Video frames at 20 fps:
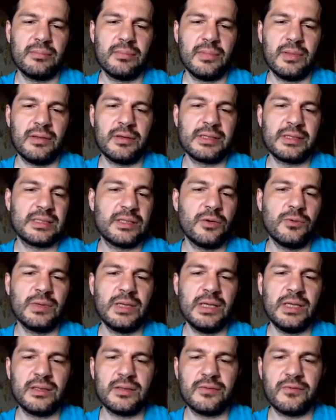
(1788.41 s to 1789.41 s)
there is no
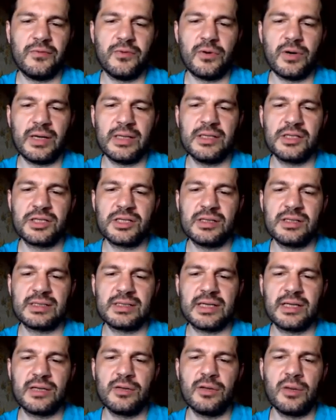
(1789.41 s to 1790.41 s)
need for additional
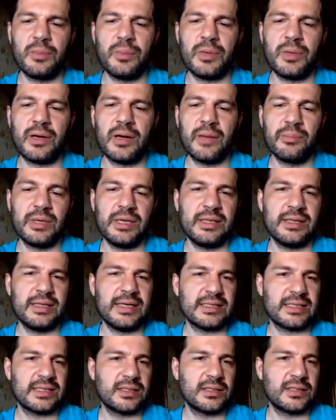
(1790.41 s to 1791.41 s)
scheduler param in
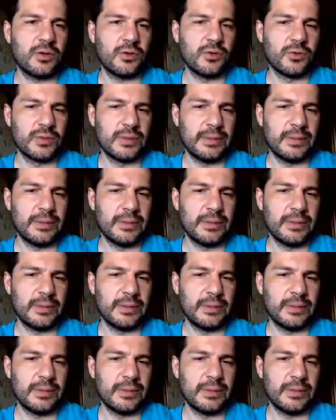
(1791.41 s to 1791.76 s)
tested code.